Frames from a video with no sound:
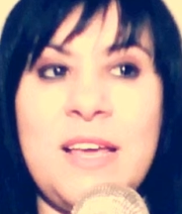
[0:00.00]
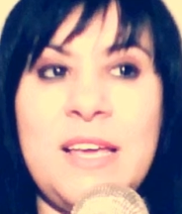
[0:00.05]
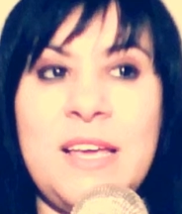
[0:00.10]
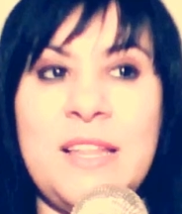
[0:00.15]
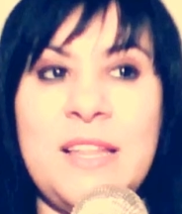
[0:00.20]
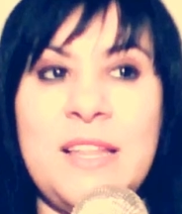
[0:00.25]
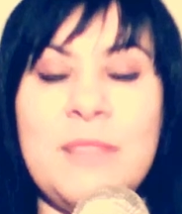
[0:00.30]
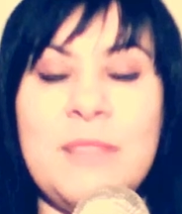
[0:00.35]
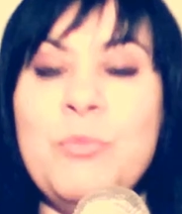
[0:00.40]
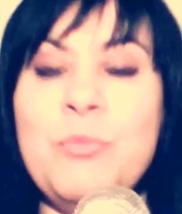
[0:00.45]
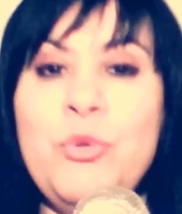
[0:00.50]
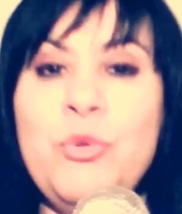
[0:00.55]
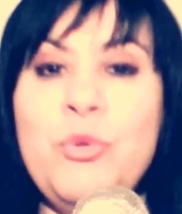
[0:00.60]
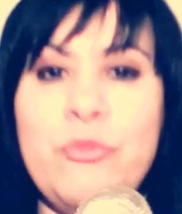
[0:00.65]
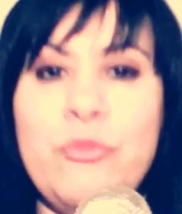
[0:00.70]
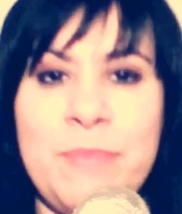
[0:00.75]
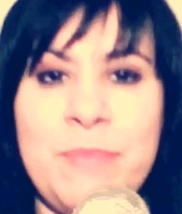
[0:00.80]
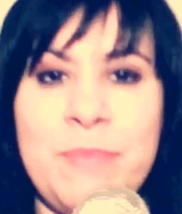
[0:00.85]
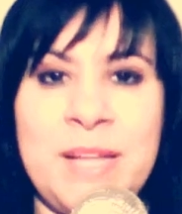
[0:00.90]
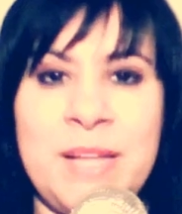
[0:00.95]
the
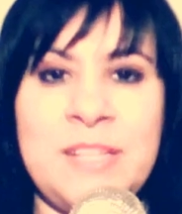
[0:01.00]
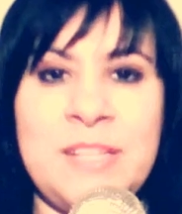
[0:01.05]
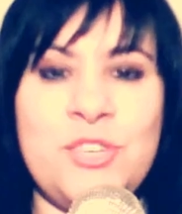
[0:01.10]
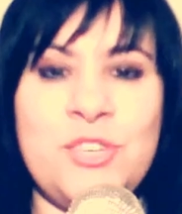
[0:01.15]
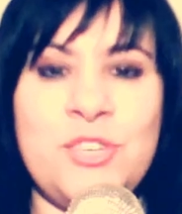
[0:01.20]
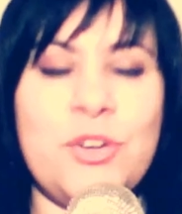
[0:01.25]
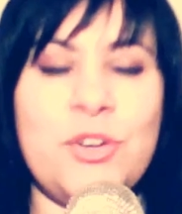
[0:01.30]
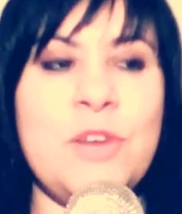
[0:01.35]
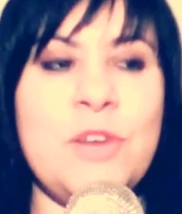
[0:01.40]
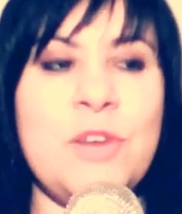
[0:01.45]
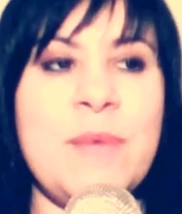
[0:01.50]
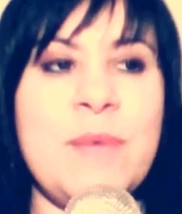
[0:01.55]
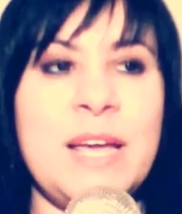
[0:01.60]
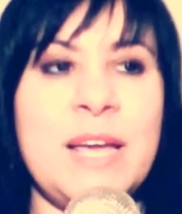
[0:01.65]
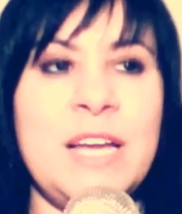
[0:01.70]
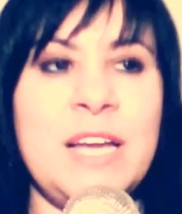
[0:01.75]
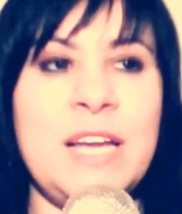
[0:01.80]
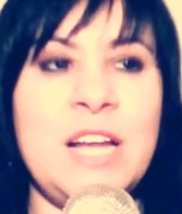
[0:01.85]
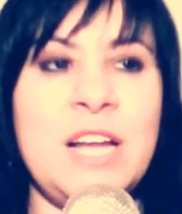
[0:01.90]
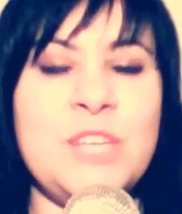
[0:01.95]
movements, you're going to
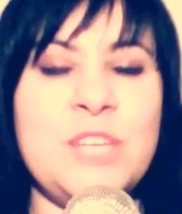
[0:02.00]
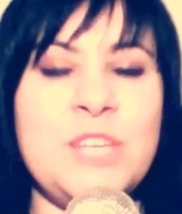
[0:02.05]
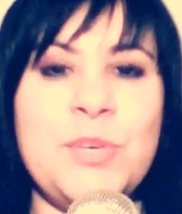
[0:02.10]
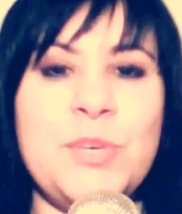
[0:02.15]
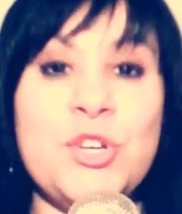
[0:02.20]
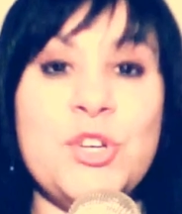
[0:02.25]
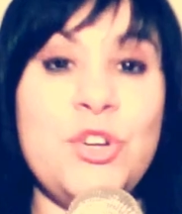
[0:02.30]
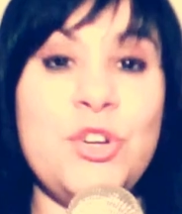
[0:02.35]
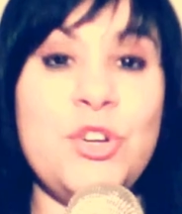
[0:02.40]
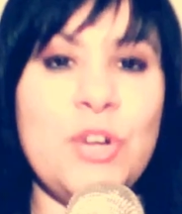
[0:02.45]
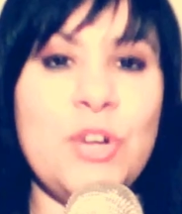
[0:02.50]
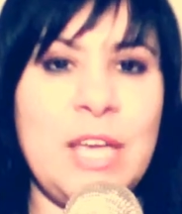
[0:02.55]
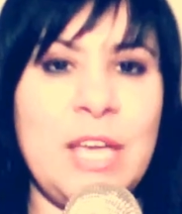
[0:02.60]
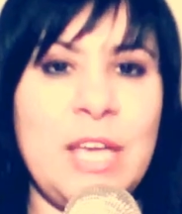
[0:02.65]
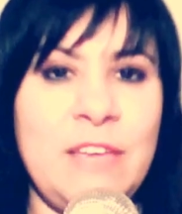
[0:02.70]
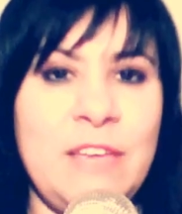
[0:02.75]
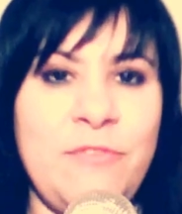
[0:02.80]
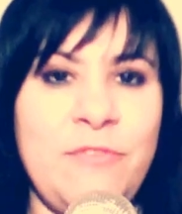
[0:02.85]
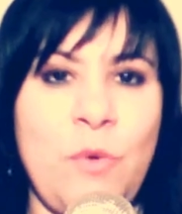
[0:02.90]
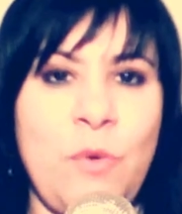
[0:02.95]
recognize what you're
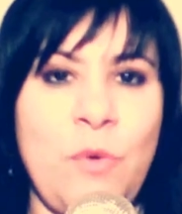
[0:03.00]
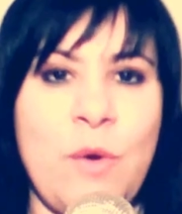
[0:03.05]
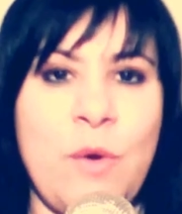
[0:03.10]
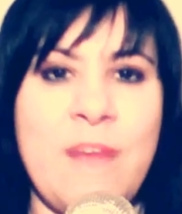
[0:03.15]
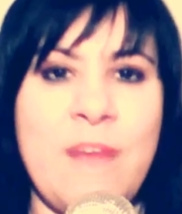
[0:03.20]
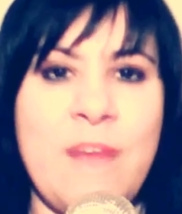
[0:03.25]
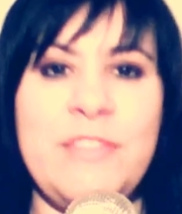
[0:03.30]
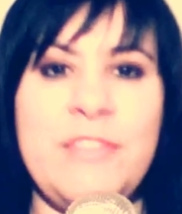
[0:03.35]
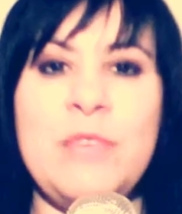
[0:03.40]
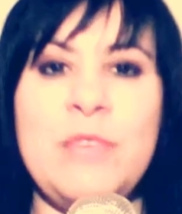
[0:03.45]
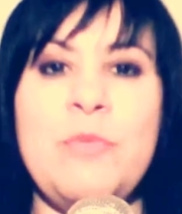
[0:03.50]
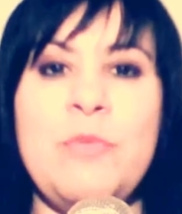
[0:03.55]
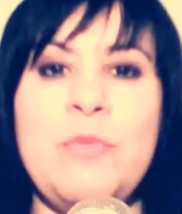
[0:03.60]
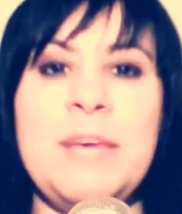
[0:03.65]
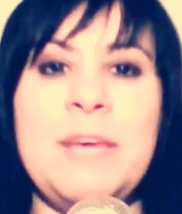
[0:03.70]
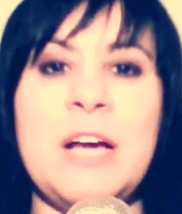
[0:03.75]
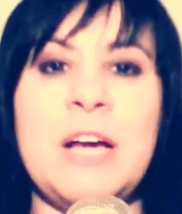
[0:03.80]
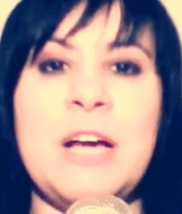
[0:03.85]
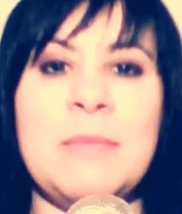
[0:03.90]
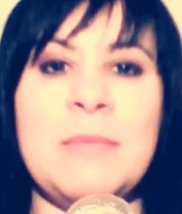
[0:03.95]
looking for. Everything will
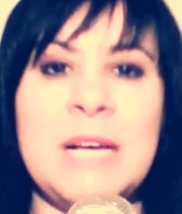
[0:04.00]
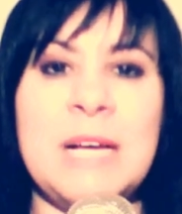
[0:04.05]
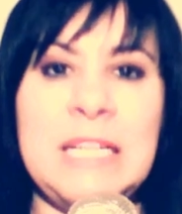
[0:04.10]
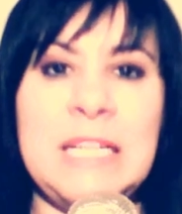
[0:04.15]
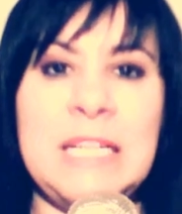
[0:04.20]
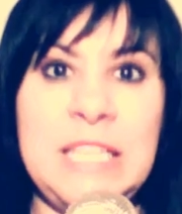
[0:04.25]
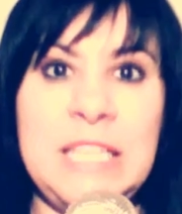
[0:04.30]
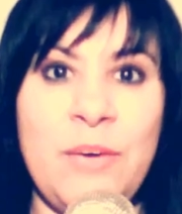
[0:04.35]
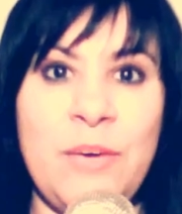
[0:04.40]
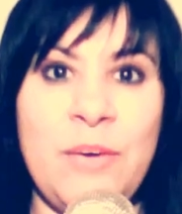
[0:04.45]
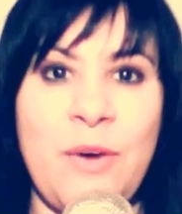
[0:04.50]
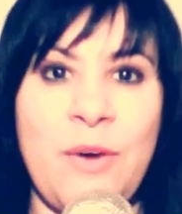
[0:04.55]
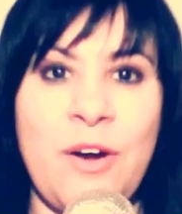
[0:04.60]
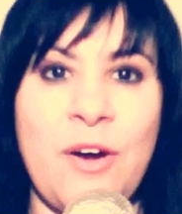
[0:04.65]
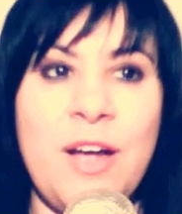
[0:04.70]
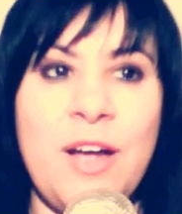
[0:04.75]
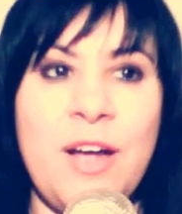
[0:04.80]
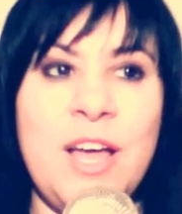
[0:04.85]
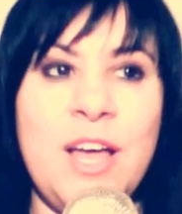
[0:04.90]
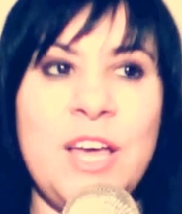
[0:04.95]
become
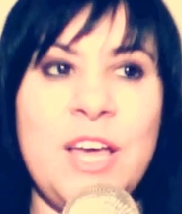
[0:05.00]
clearer.